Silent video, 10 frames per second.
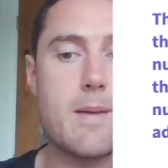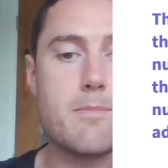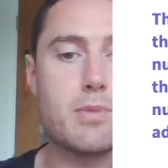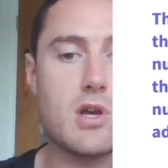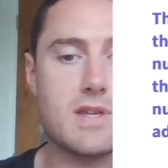
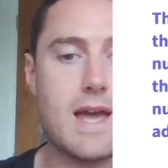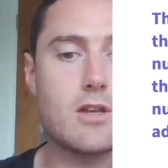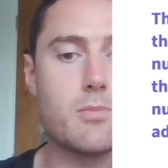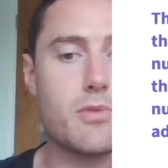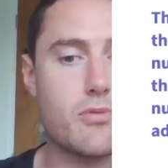because I added up
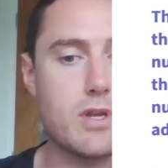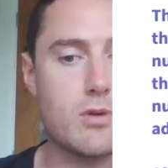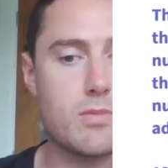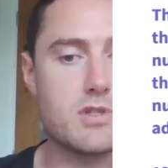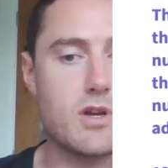3
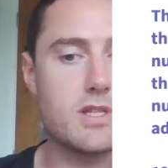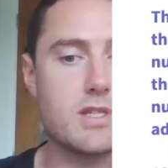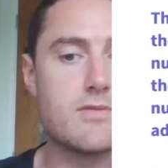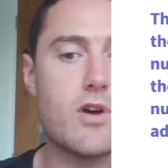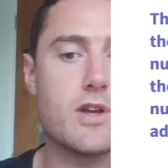numbers, I need to
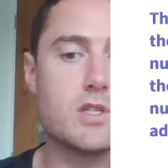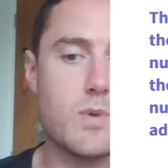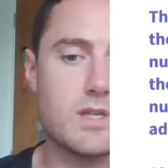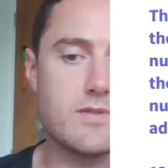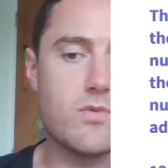divide
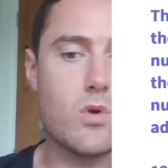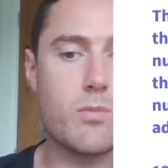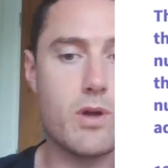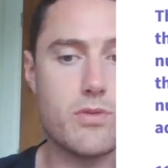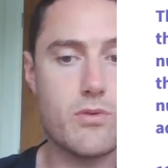24 by
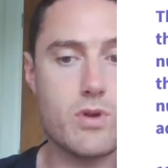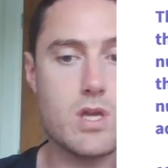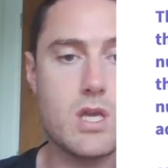3.